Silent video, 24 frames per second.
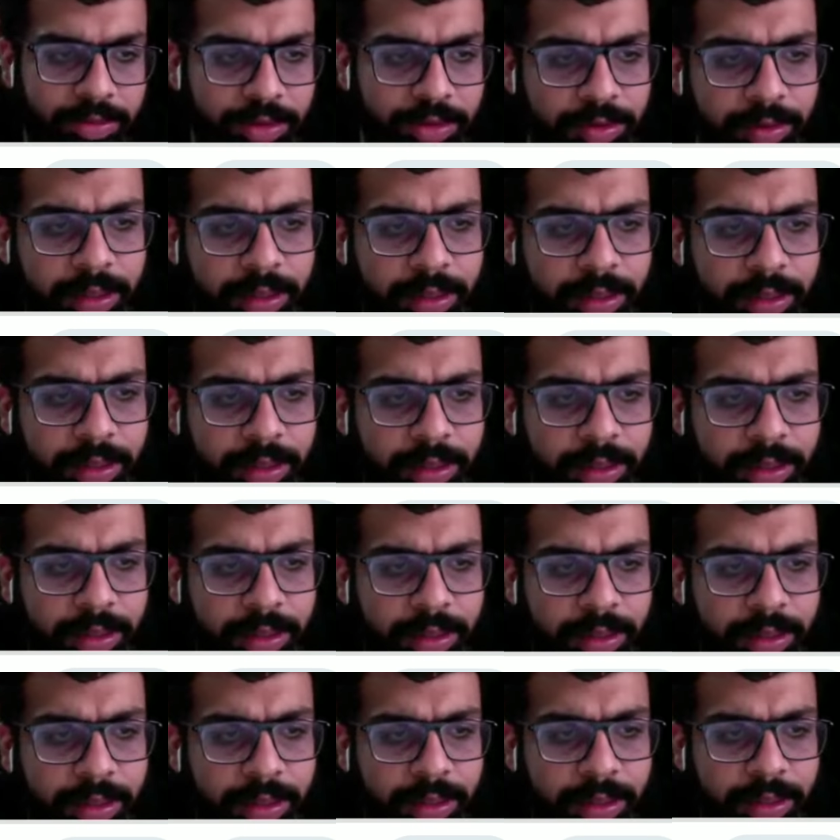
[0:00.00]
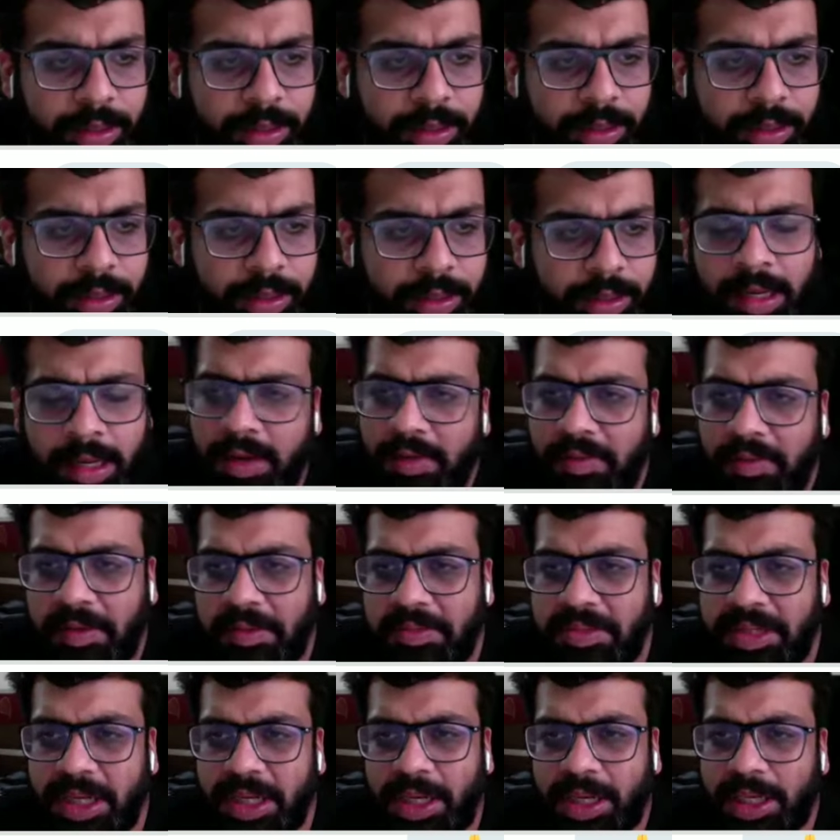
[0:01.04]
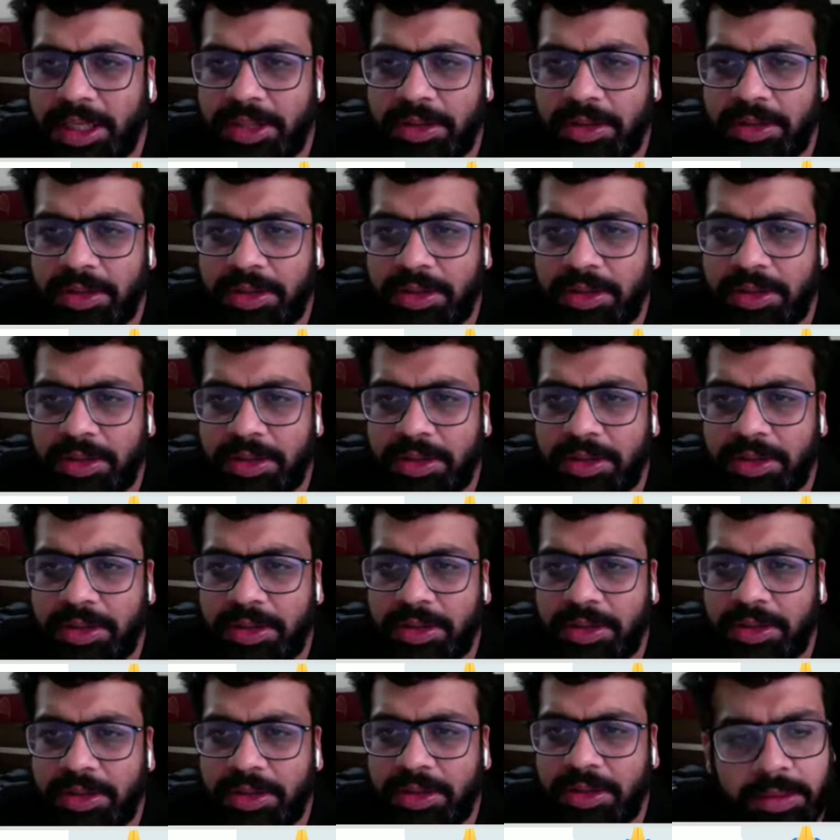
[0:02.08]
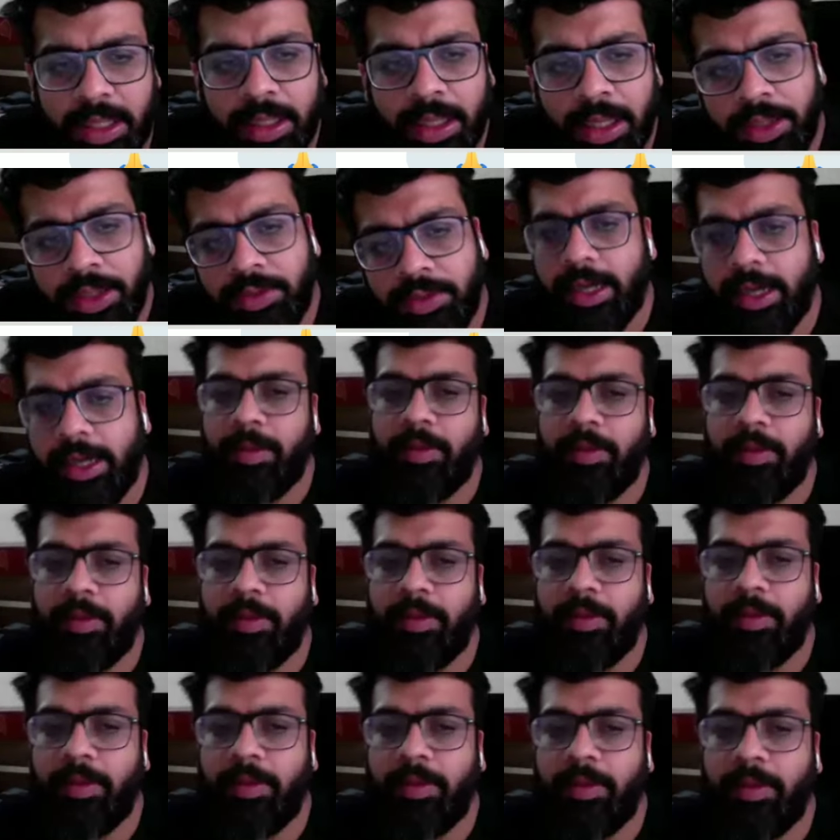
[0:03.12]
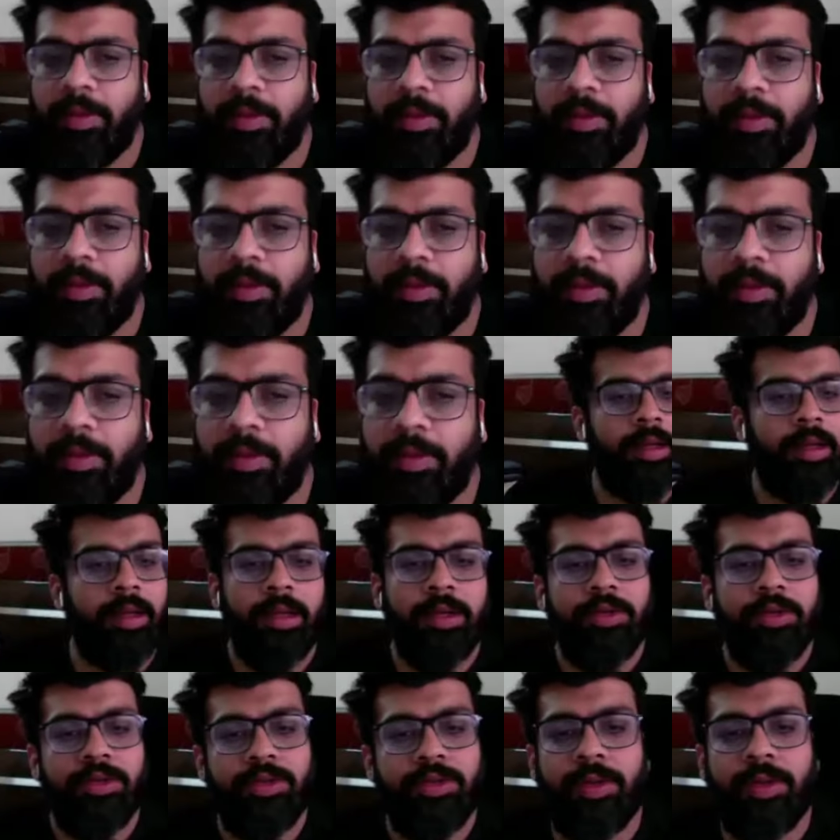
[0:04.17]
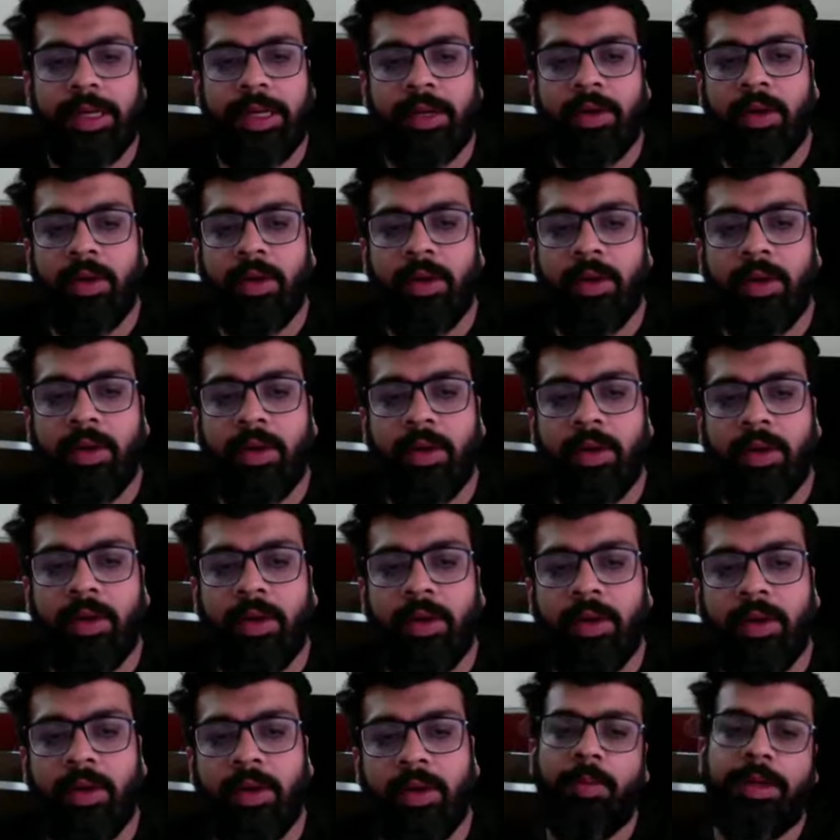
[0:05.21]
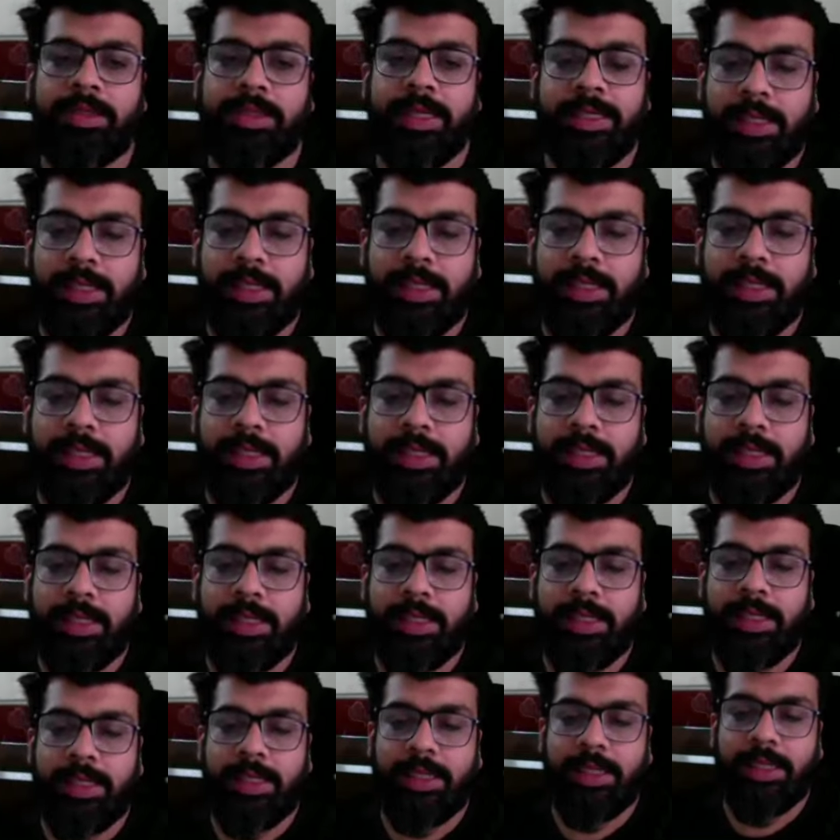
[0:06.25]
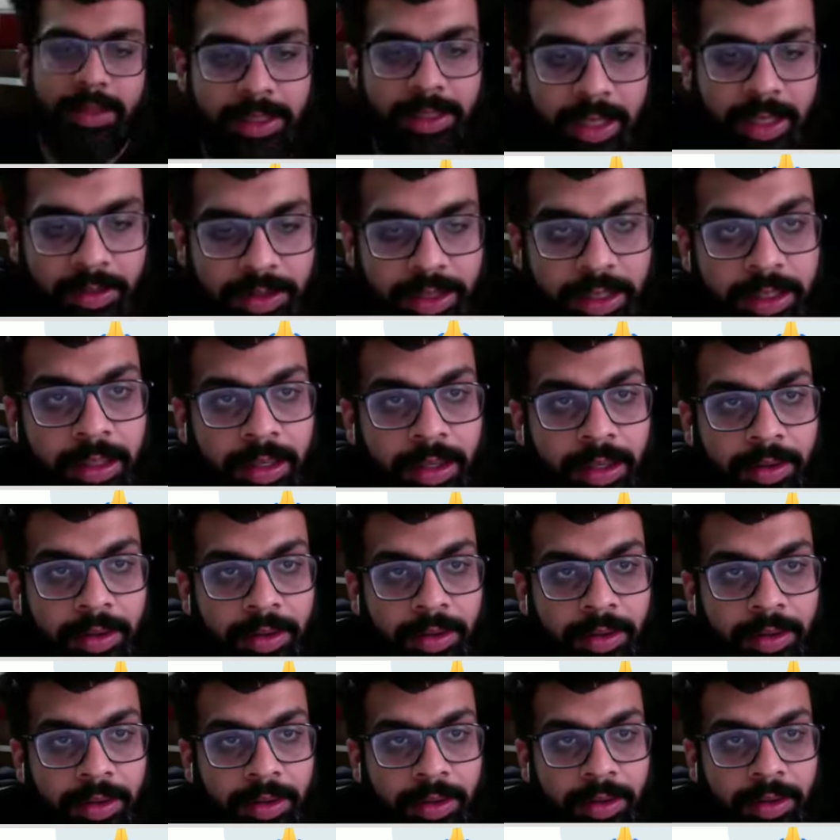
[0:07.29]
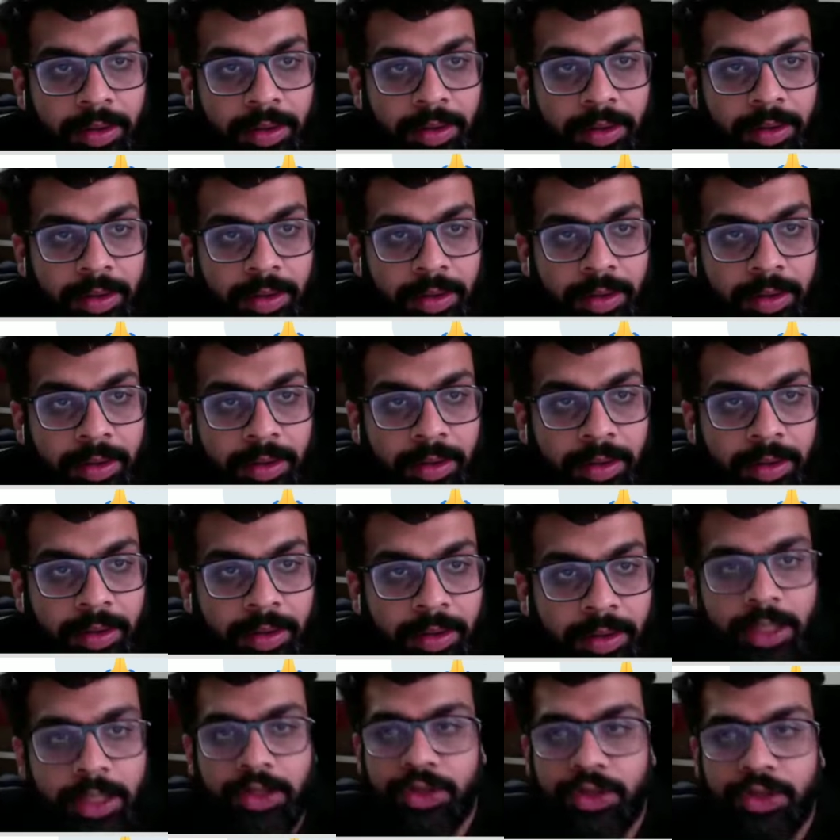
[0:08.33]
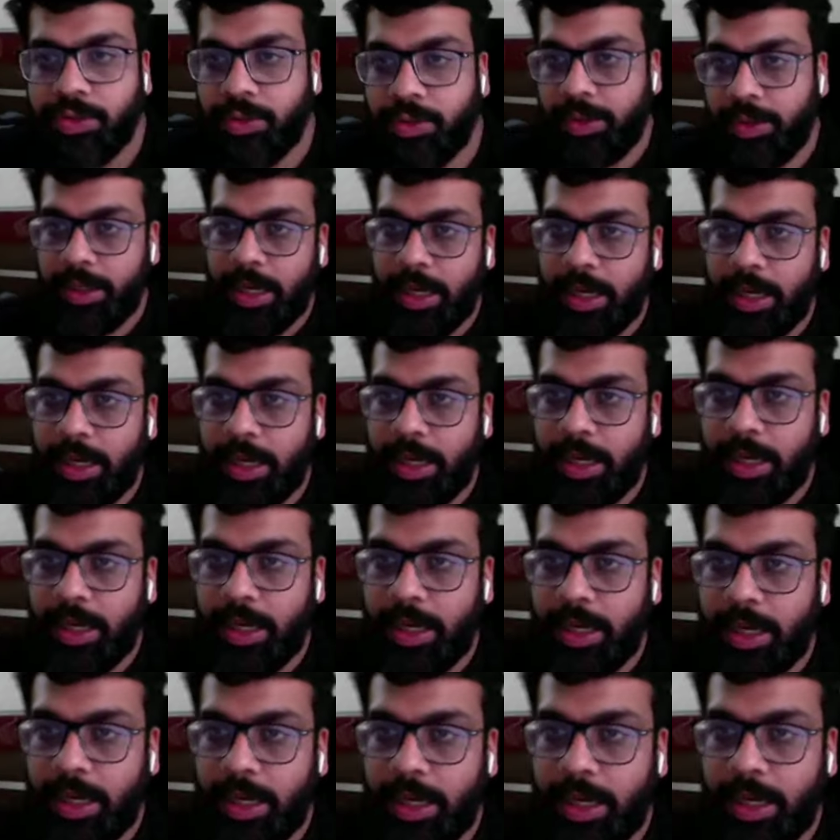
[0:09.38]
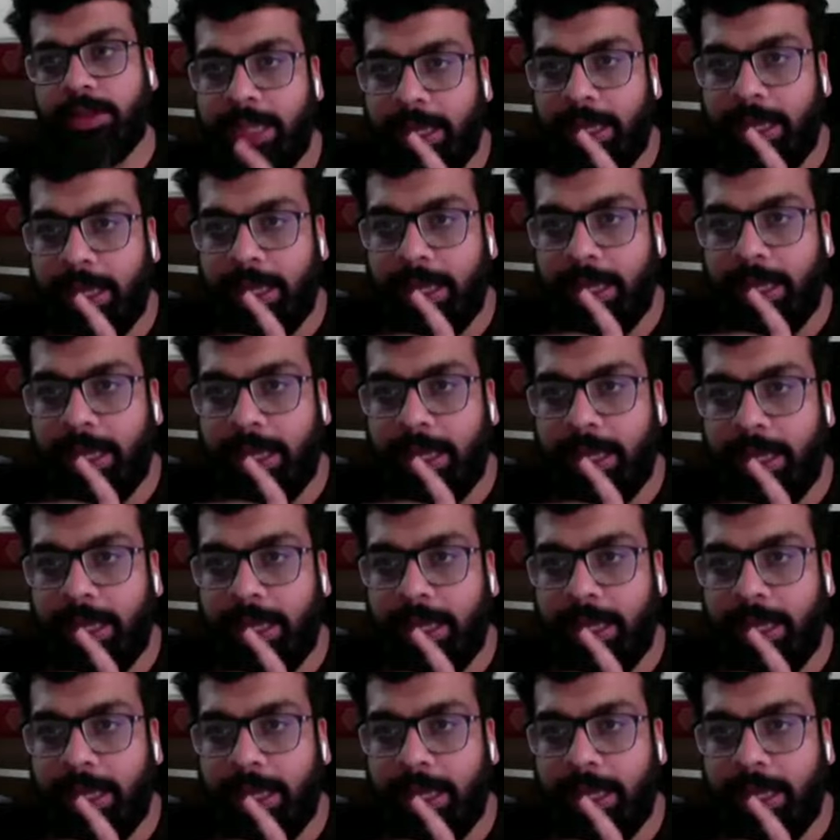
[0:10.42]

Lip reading: So you get about 1,000 rupees from Janani Suraksha Yojana, you get about 5,000 from here. So in all, a woman would essentially get 6,000 rupees. Clear? So now listen to this carefully.